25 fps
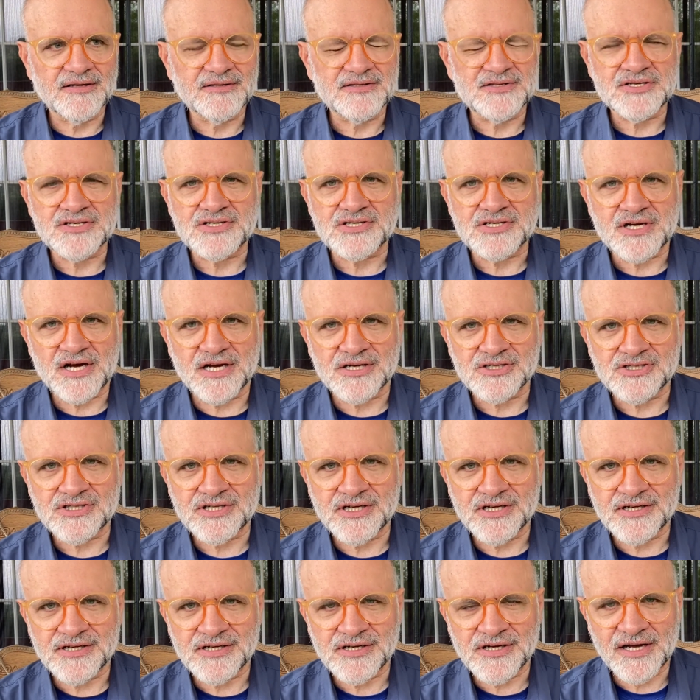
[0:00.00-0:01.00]

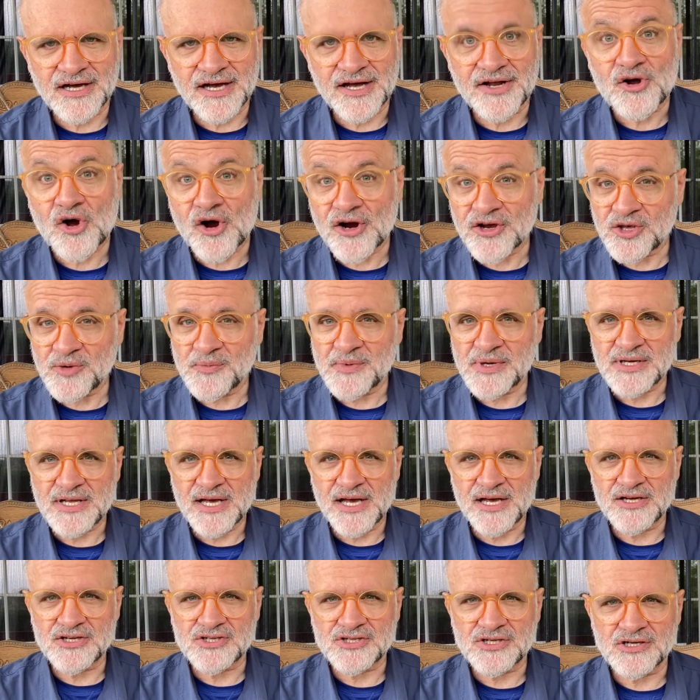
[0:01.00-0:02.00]
discussion and
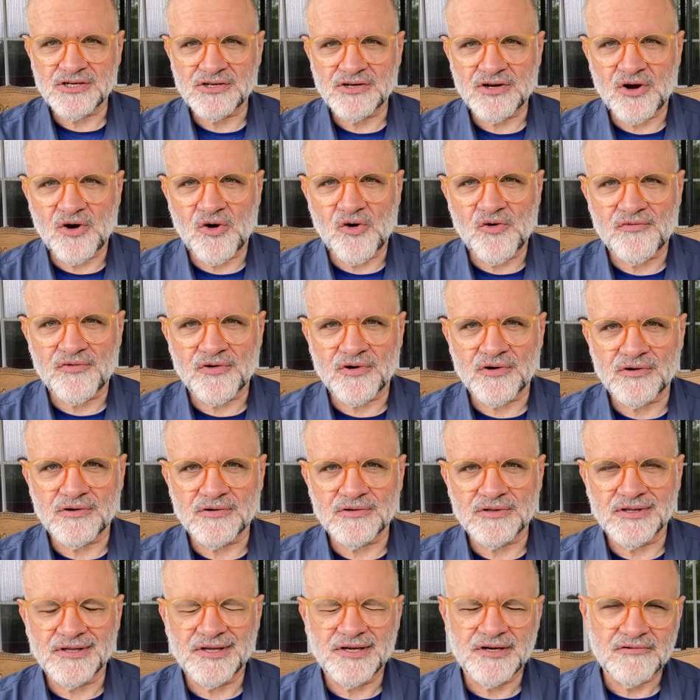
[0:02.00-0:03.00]
argumentation
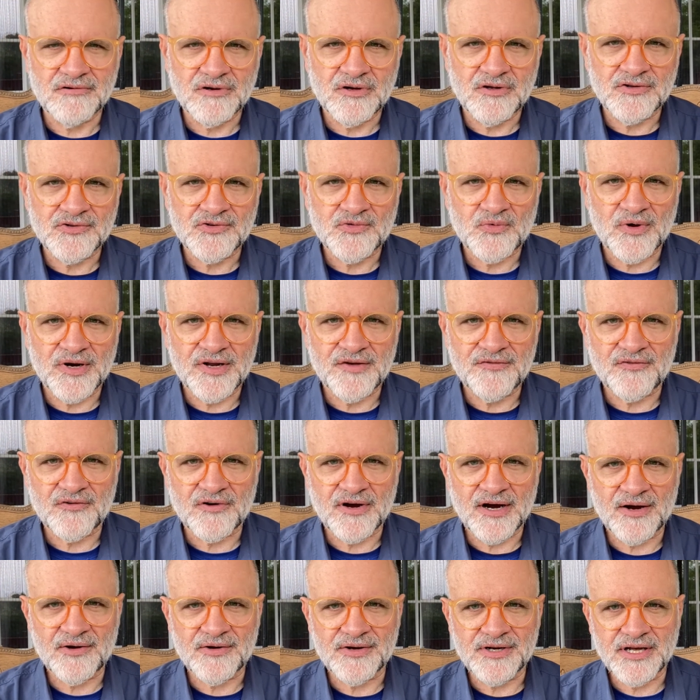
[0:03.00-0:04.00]
over literal
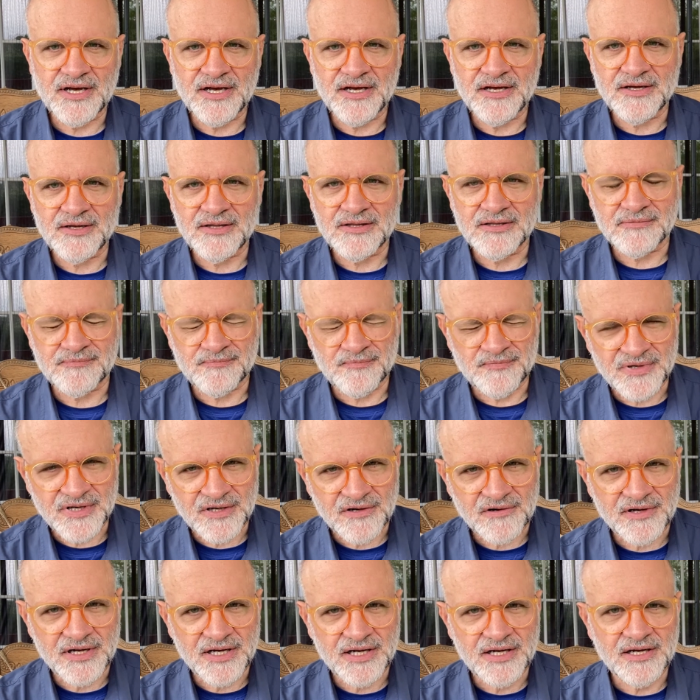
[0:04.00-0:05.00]
24-hour day,
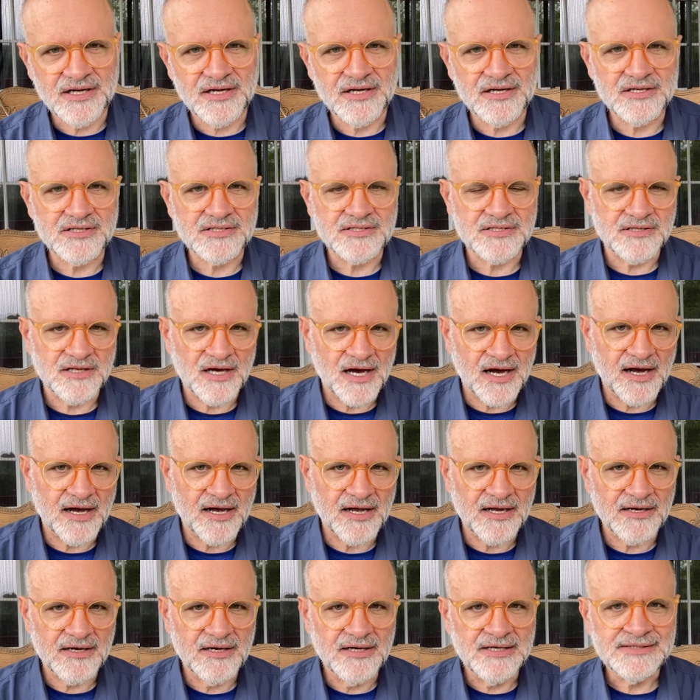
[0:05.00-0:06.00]
periods,
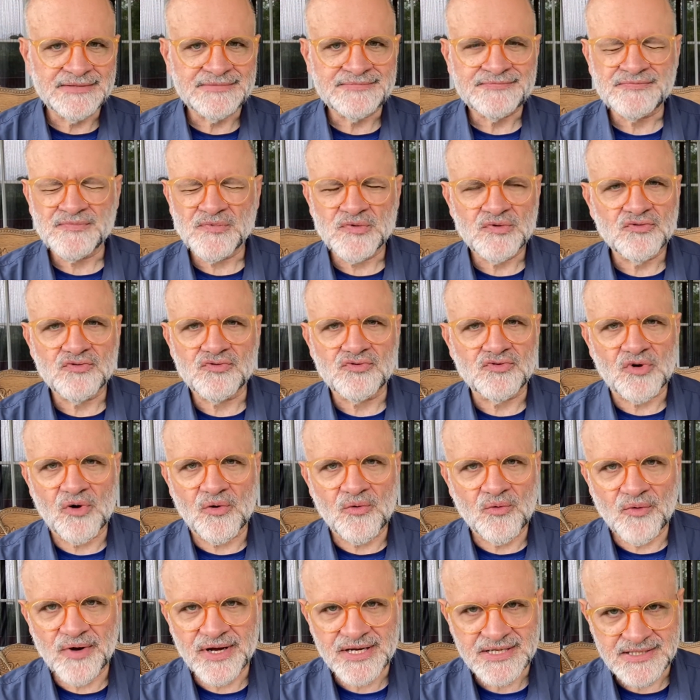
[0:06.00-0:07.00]
not.
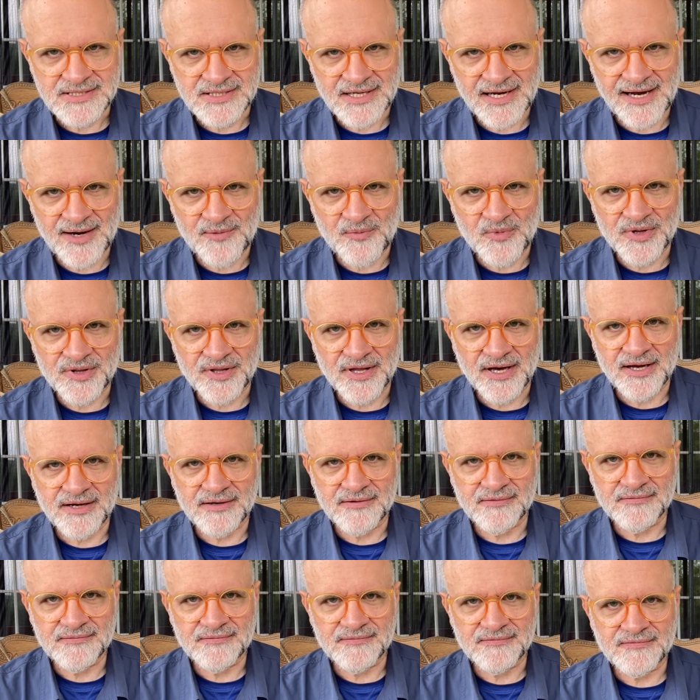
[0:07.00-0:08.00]
Don't waste time with
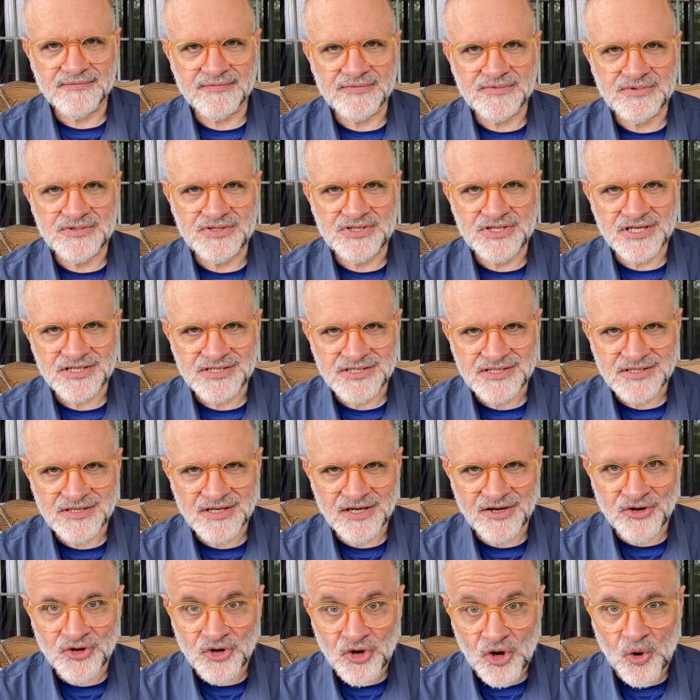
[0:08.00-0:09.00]
that. Just
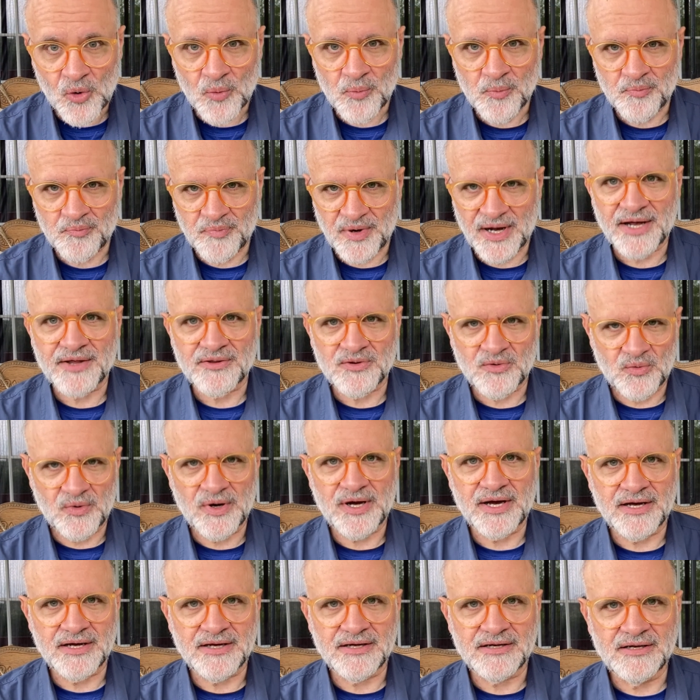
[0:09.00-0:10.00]
a note, by the
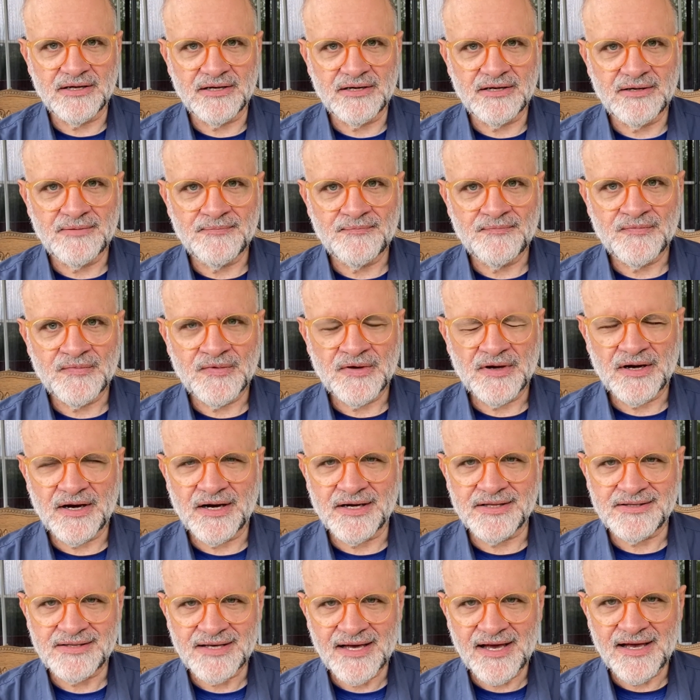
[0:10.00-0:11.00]
way,
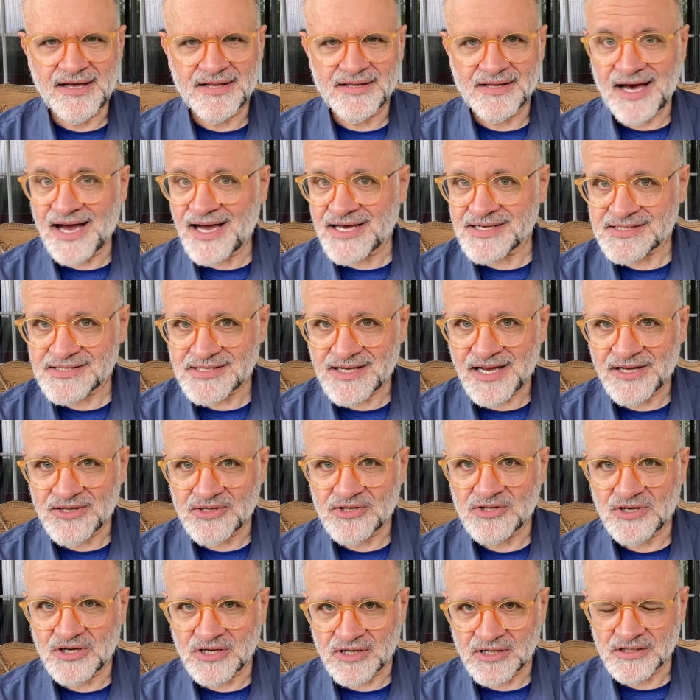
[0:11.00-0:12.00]
a day, last I
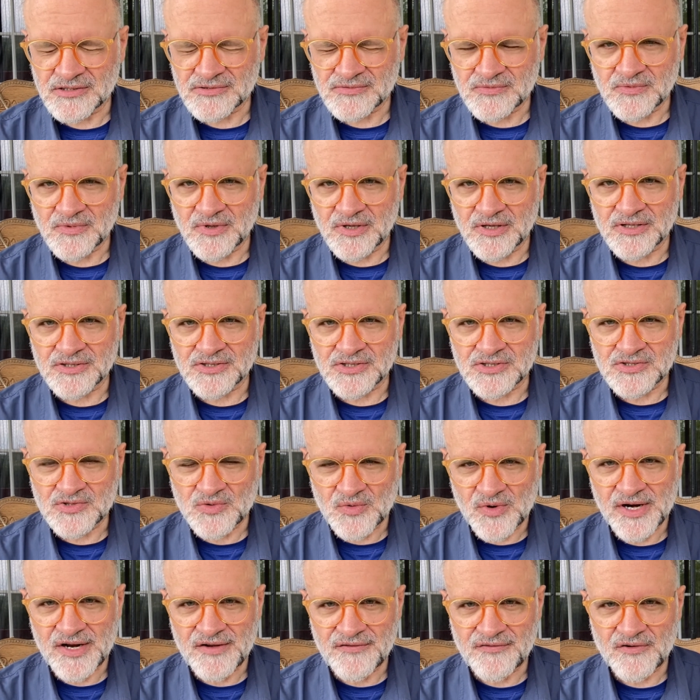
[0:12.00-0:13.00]
looked, was
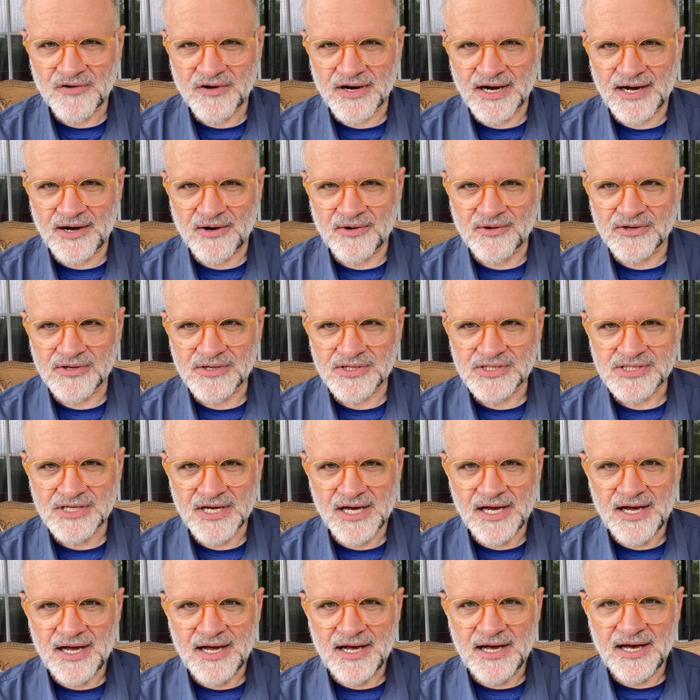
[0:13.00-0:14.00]
24 hours,
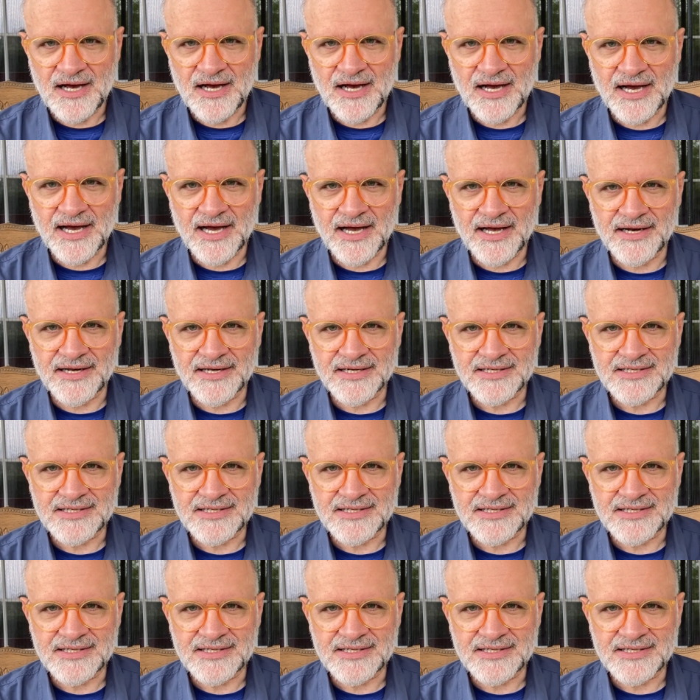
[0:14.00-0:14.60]
and